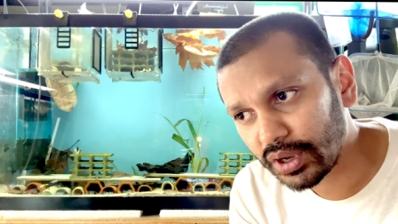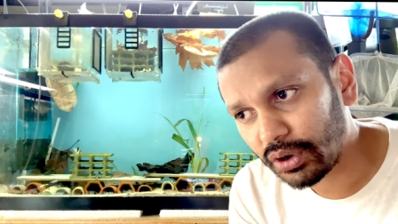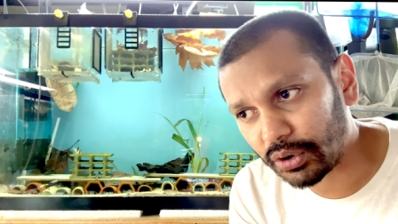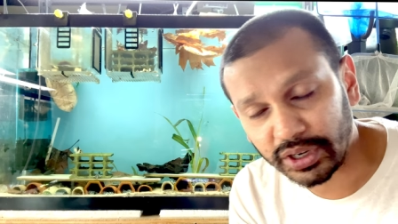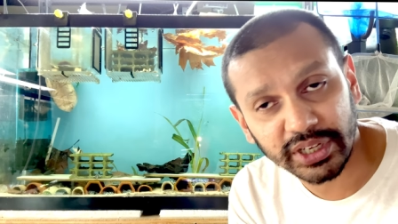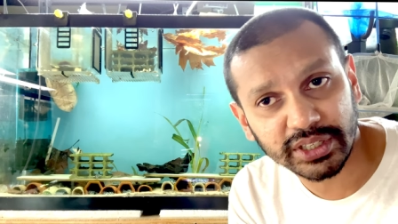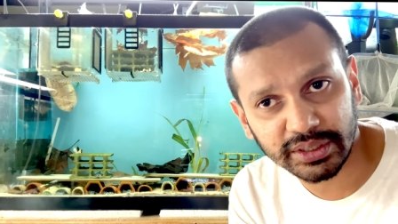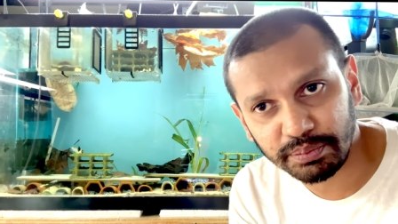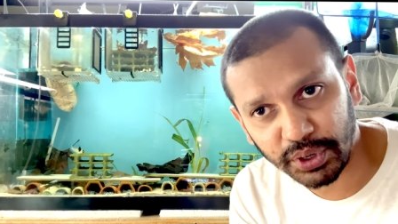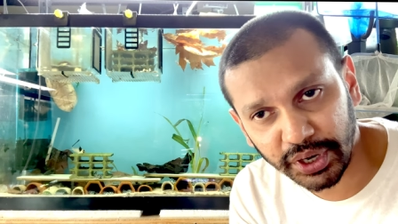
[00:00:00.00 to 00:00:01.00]
or
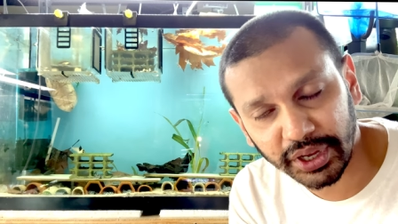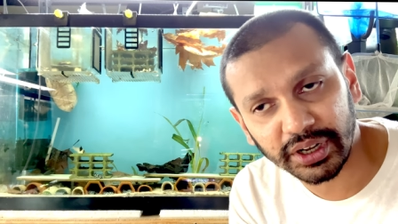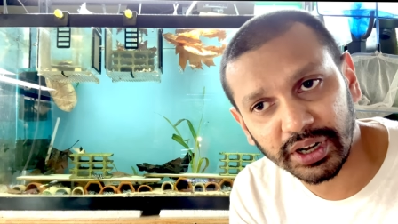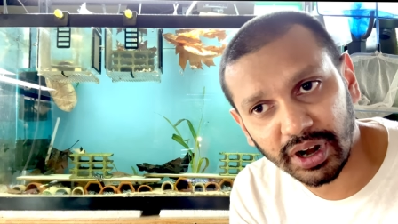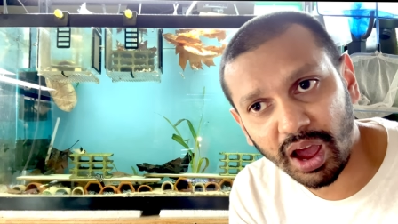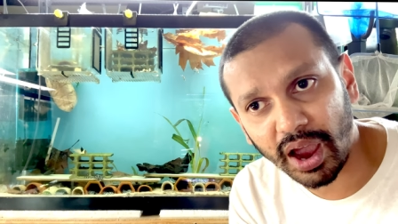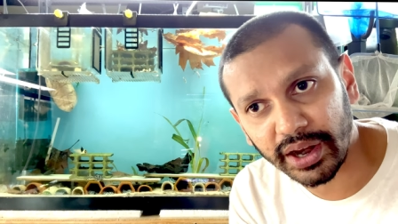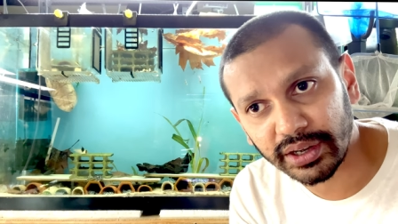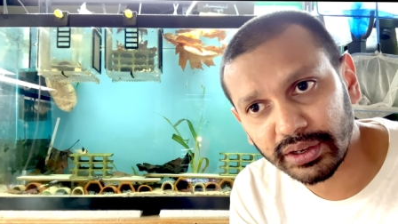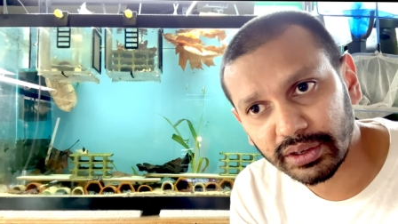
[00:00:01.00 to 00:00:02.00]
this particular
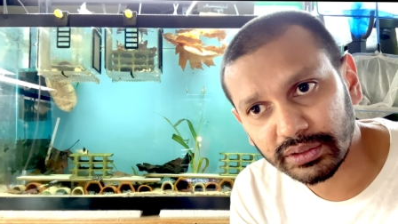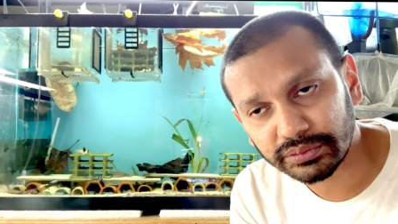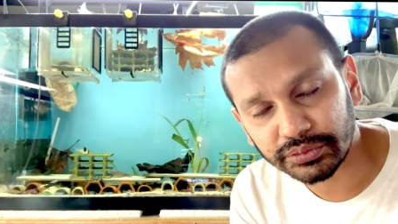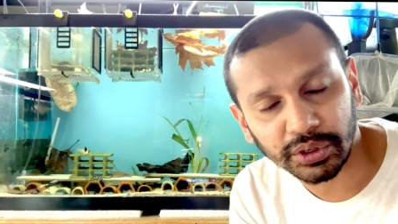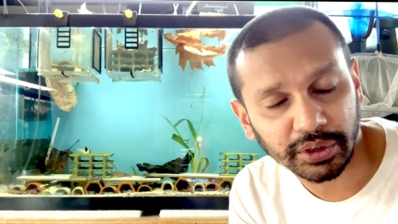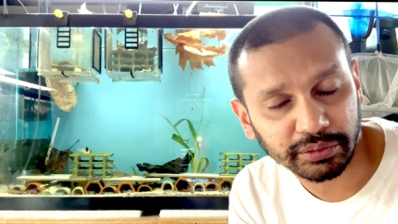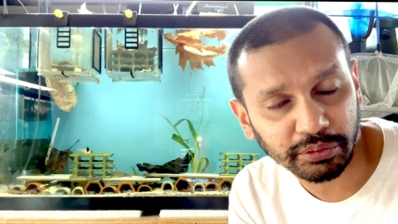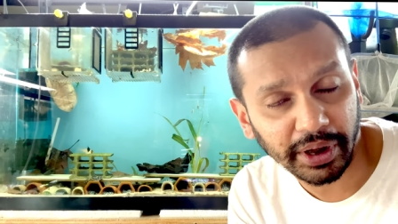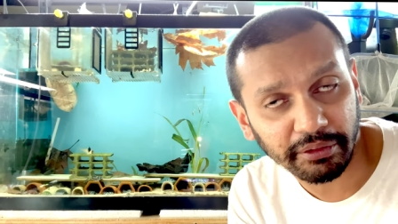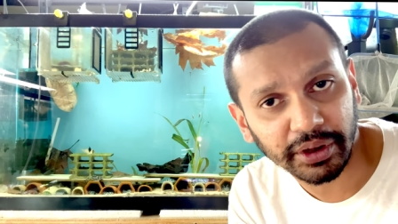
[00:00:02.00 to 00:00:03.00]
line or
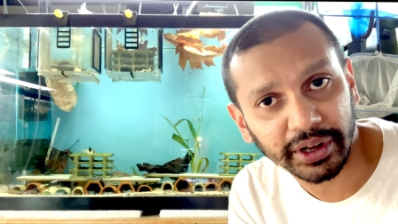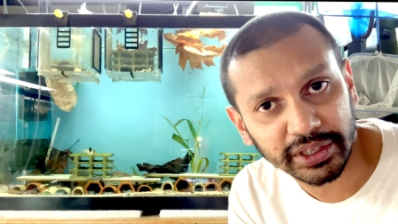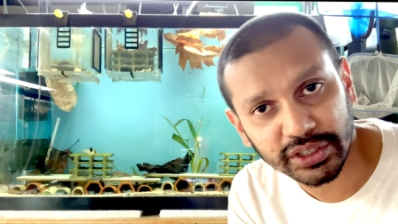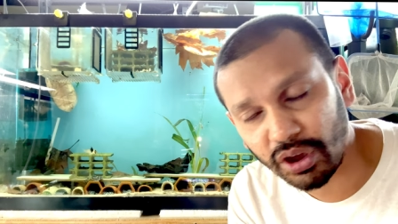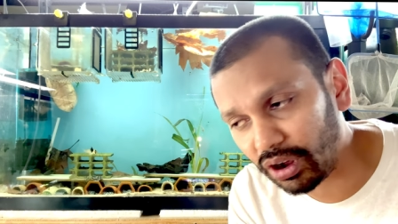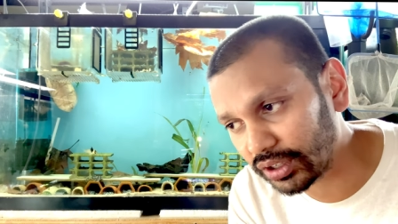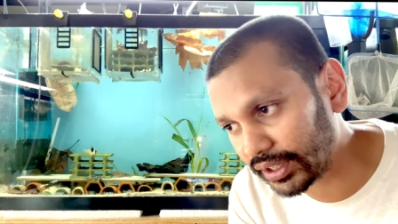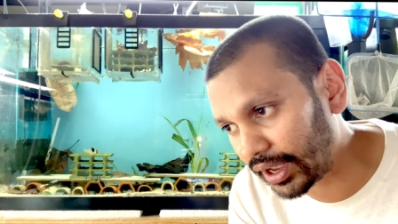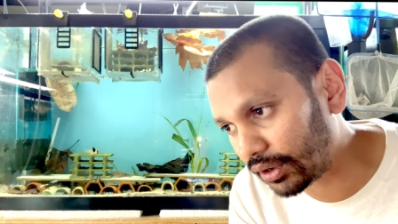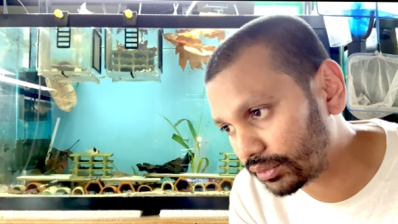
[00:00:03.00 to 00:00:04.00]
whatever it is called
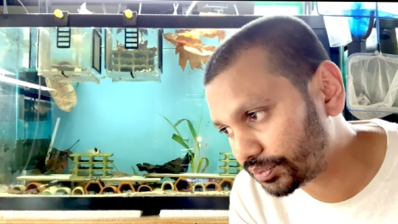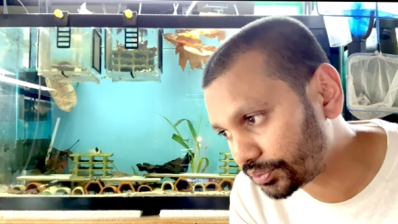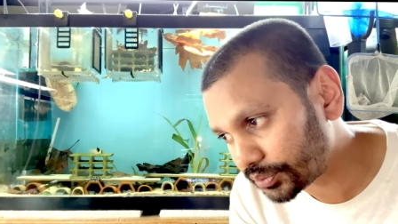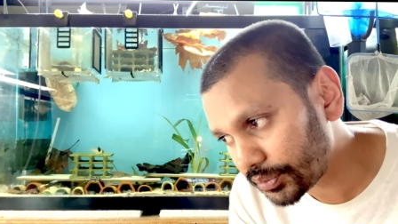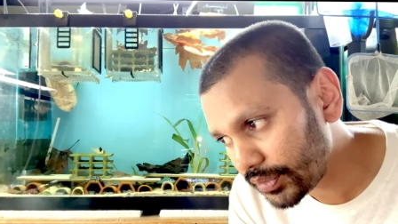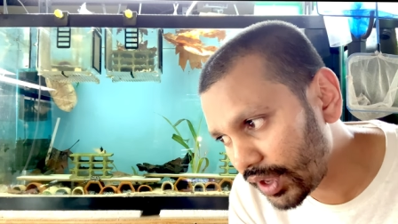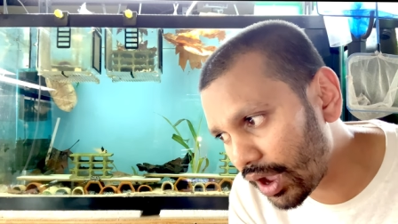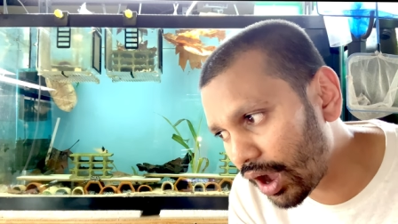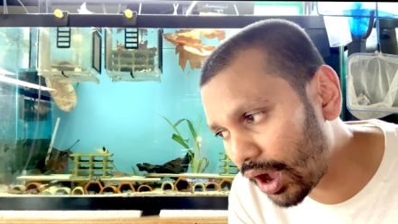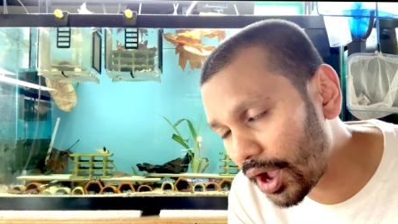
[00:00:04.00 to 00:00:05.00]
now
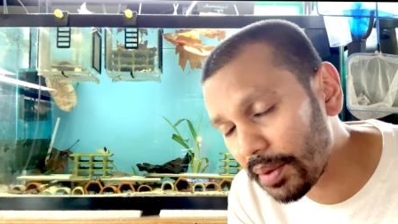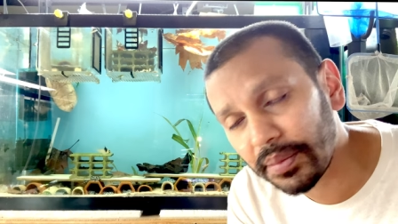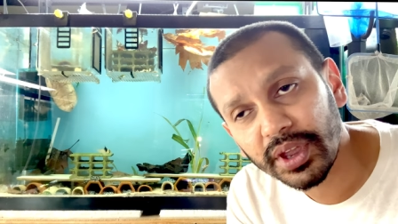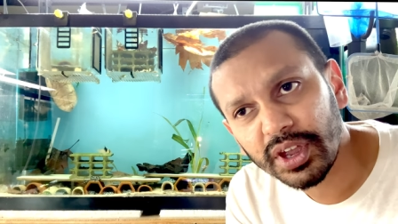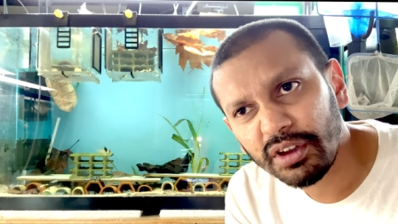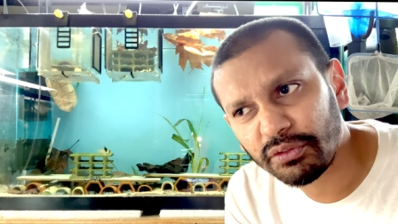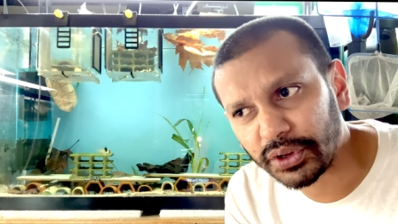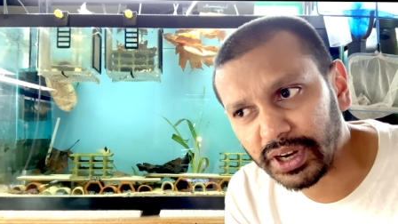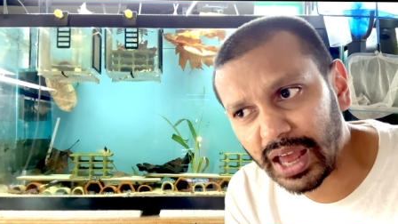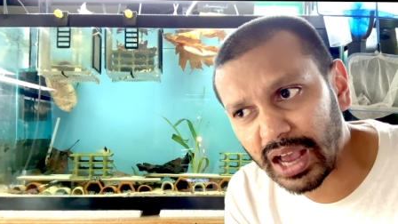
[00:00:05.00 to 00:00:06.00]
um,
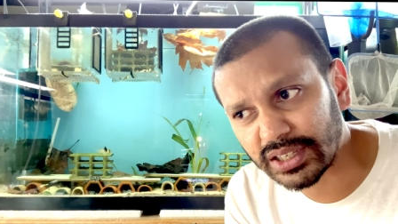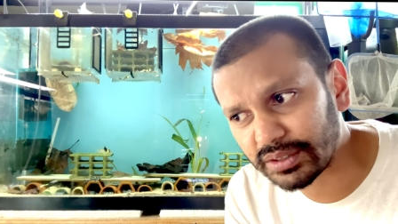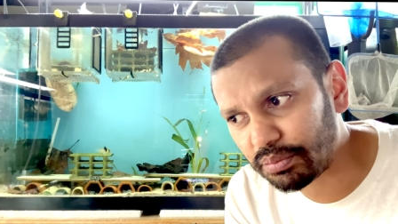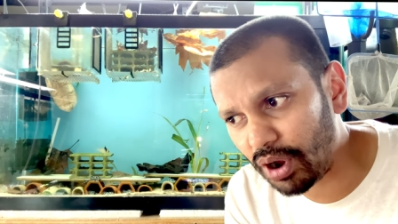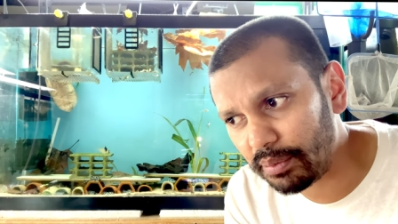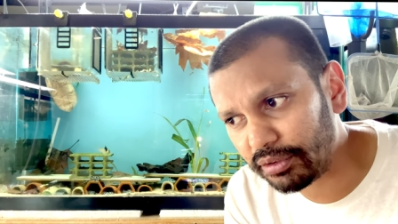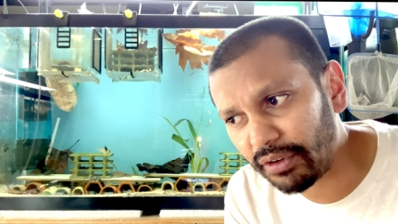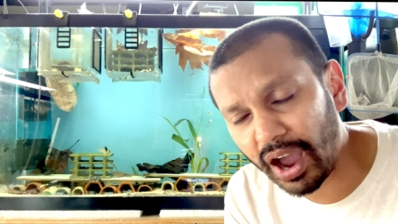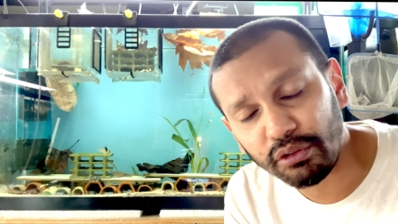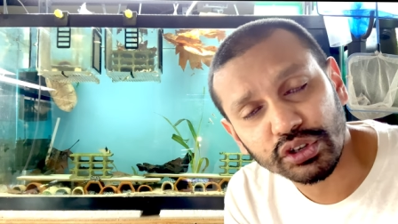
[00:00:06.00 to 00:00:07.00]
for the last probably
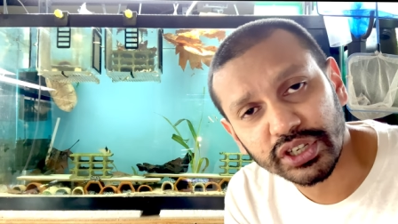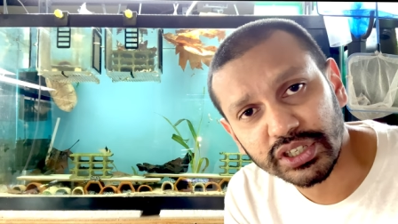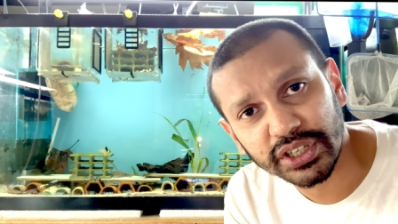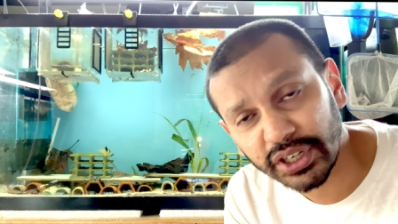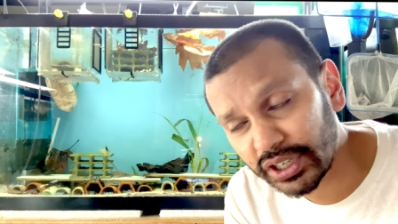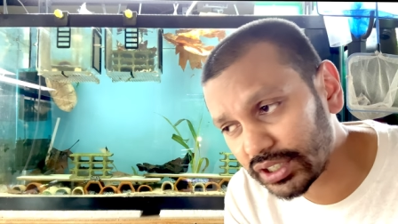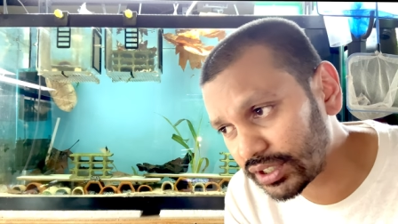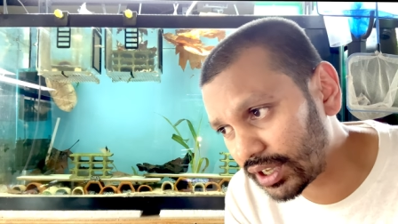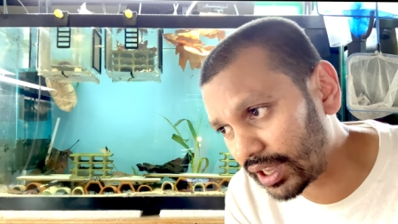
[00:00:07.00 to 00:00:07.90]
five or six years.